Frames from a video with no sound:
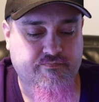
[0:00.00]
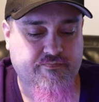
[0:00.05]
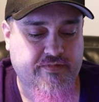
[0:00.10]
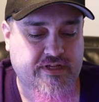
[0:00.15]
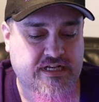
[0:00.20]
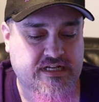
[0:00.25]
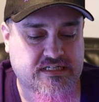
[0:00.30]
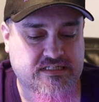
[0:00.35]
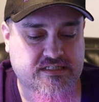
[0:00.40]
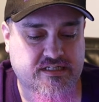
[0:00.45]

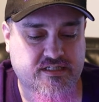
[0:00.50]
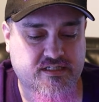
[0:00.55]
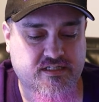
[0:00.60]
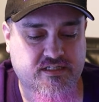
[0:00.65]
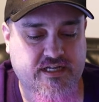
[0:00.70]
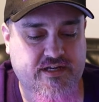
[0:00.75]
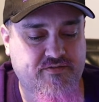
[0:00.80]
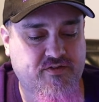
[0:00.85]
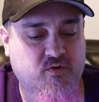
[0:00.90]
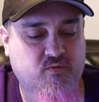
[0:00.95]
And it says
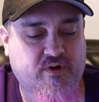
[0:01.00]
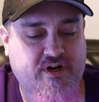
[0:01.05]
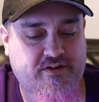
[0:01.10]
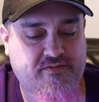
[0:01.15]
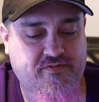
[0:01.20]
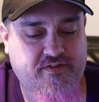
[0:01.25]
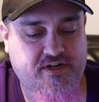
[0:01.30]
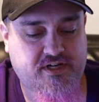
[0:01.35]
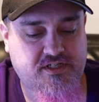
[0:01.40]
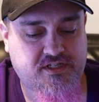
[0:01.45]
save your
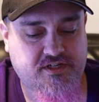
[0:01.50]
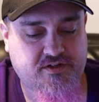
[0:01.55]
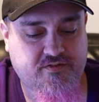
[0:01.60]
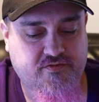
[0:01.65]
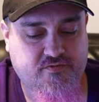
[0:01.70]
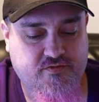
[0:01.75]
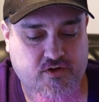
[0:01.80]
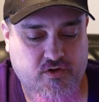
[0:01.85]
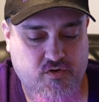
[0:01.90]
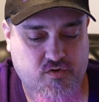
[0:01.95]
Wi-Fi to your
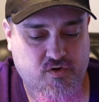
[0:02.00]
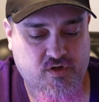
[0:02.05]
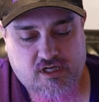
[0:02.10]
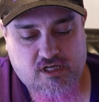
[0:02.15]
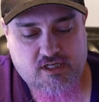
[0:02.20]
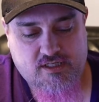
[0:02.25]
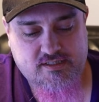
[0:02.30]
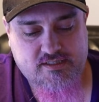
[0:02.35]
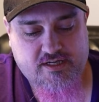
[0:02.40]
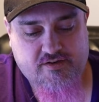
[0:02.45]
phone, uh,
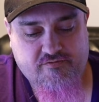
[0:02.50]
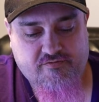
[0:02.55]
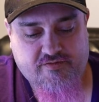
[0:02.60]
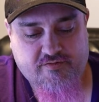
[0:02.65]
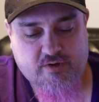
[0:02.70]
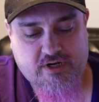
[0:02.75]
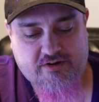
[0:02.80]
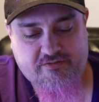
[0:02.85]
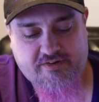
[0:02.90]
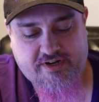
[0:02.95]
save
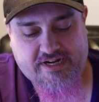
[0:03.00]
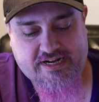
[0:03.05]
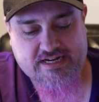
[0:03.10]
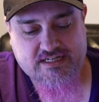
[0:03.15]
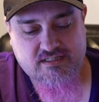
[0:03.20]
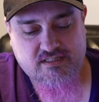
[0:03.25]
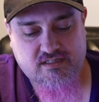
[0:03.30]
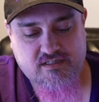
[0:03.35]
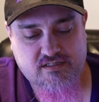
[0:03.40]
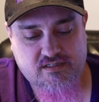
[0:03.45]
Wi-Fi
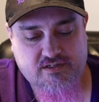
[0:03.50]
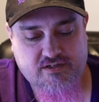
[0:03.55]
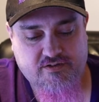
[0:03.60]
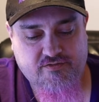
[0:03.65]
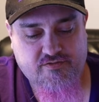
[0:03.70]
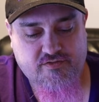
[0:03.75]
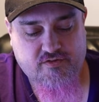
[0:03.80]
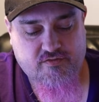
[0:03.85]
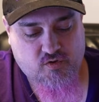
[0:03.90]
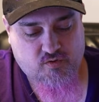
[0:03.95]
access to your
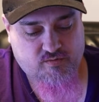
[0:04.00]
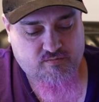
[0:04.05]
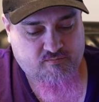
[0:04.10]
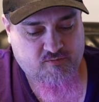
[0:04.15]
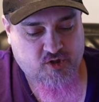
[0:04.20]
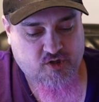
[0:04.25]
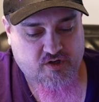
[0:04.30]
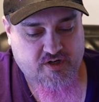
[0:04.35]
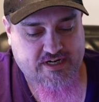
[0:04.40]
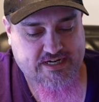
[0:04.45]
phone for
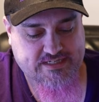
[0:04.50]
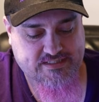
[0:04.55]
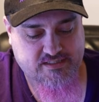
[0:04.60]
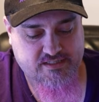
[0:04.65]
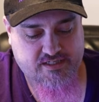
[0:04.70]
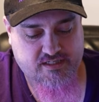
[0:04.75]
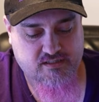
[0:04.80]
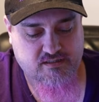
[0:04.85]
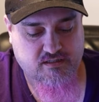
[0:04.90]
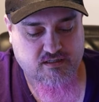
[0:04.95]
quicker
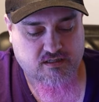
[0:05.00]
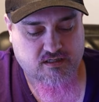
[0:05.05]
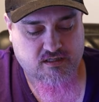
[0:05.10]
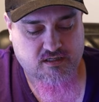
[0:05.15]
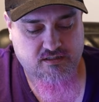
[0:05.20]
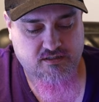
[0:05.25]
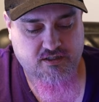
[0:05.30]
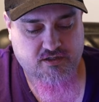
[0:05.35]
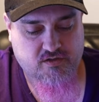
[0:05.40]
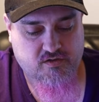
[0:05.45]
access. I'll
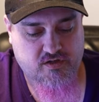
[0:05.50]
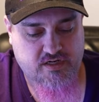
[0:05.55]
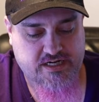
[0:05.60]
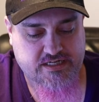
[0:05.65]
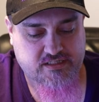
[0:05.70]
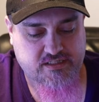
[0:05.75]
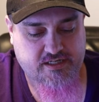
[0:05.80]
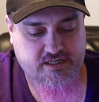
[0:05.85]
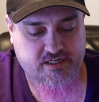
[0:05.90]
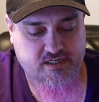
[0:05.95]
just go
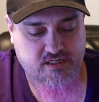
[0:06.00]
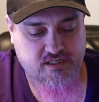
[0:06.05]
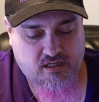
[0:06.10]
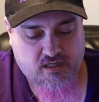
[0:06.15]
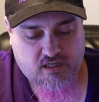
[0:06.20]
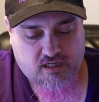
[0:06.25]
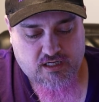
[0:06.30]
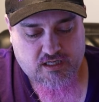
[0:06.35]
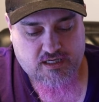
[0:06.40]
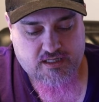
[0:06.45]
next here.
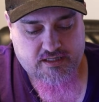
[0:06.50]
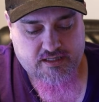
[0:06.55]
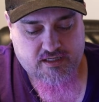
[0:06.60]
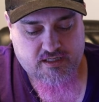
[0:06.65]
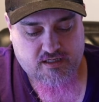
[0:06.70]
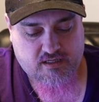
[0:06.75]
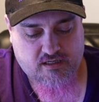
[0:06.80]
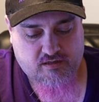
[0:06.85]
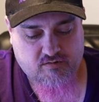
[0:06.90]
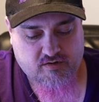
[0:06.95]
And
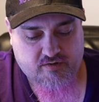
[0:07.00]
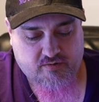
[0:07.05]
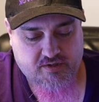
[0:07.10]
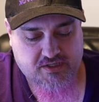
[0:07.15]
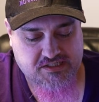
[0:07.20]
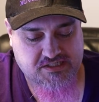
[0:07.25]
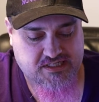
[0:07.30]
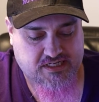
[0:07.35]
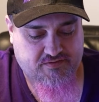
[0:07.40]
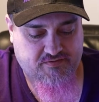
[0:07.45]
then do I want to
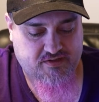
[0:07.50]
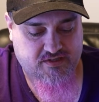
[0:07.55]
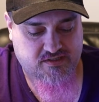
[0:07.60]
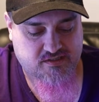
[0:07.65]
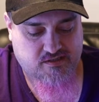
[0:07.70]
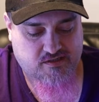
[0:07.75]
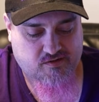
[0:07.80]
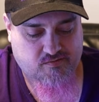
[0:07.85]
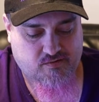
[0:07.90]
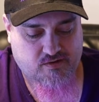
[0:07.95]
save this
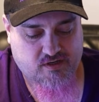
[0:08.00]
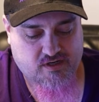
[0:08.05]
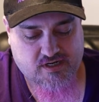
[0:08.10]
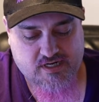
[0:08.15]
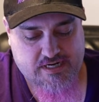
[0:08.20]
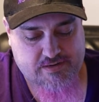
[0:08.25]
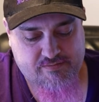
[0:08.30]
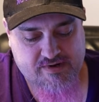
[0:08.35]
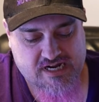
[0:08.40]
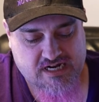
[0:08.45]
network?
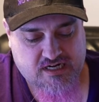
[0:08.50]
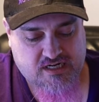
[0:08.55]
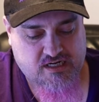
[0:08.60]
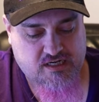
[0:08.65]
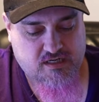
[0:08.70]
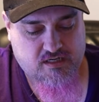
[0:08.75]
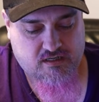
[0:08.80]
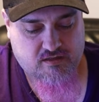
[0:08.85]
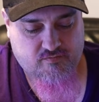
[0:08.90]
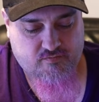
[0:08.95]
I'm not
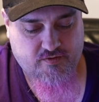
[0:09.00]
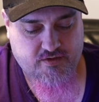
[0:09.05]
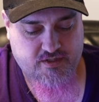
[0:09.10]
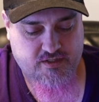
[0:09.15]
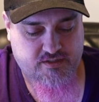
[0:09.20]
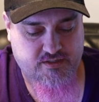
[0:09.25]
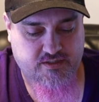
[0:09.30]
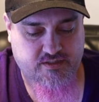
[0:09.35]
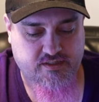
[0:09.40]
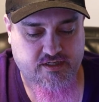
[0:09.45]
gonna for this
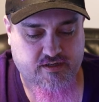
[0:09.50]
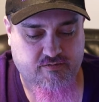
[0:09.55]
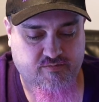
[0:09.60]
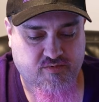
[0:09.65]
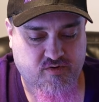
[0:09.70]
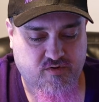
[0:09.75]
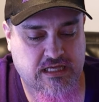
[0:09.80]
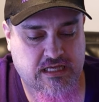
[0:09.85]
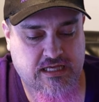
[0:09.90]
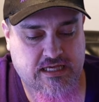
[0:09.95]

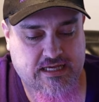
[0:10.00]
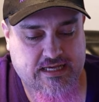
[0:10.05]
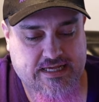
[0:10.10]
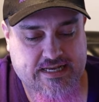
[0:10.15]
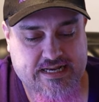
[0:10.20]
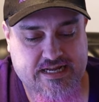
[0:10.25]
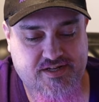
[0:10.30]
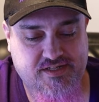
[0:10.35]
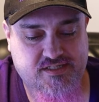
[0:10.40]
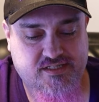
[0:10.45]
example. And
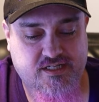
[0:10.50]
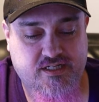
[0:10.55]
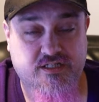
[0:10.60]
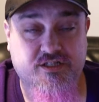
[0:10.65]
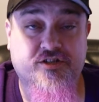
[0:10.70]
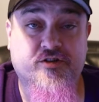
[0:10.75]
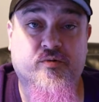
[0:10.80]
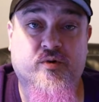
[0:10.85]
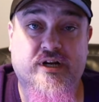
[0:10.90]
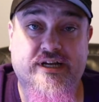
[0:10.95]
now it says, do
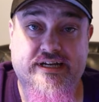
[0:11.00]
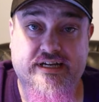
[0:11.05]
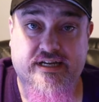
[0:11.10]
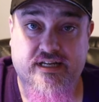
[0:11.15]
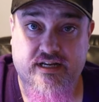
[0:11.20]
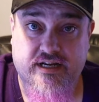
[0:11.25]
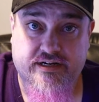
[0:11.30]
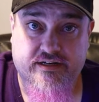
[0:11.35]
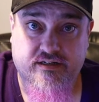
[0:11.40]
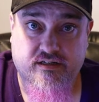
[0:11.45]
you want to
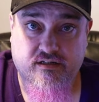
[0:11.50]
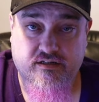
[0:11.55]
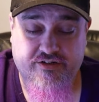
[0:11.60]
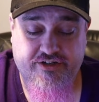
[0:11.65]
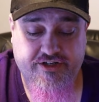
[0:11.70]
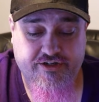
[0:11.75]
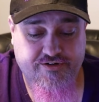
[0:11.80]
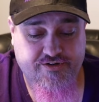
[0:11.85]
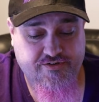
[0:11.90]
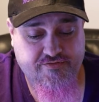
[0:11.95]
connect to
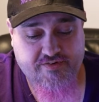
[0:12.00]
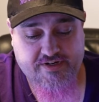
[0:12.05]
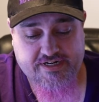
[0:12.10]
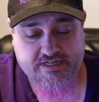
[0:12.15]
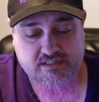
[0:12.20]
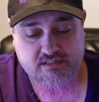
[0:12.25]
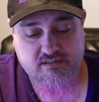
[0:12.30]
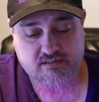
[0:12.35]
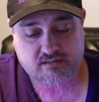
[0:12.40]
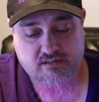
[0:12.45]
your
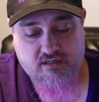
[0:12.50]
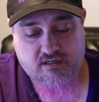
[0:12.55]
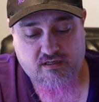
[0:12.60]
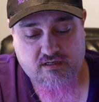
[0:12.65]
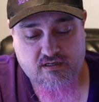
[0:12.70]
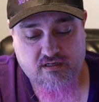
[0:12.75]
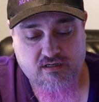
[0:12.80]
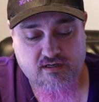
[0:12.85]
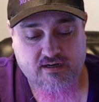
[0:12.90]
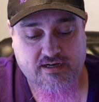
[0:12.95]
device?
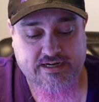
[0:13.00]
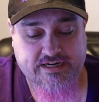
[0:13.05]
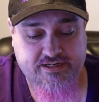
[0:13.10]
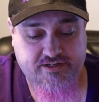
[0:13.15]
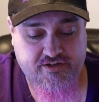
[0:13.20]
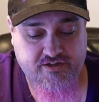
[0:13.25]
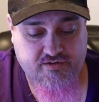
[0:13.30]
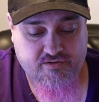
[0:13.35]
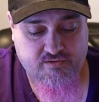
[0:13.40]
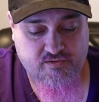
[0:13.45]
And I
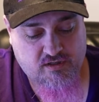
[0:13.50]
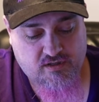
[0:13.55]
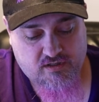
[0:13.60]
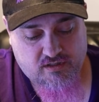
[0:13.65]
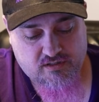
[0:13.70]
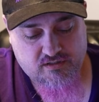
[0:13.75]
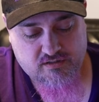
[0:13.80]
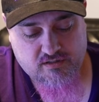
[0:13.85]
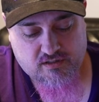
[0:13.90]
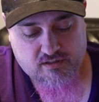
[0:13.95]
do.
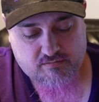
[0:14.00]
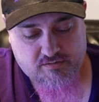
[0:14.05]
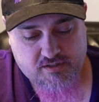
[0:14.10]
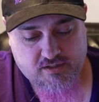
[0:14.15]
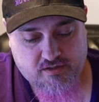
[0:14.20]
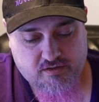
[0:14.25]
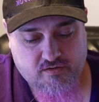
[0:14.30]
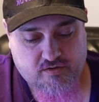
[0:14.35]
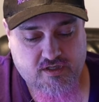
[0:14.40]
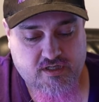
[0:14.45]
So I'm just gonna
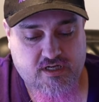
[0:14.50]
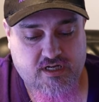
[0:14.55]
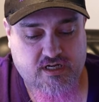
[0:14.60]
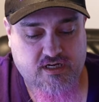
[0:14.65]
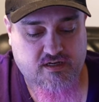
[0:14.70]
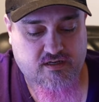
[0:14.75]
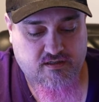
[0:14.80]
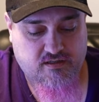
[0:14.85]
go connect.